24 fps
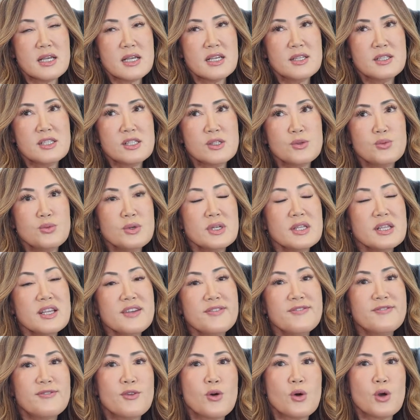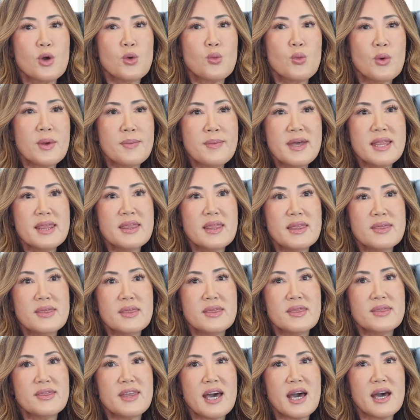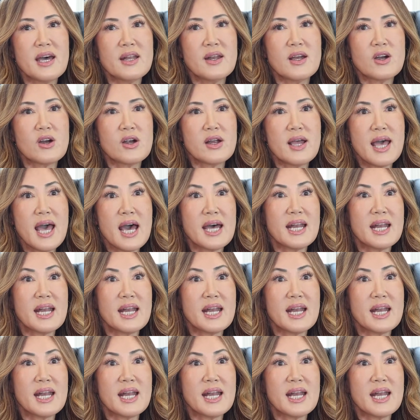it's really for women that are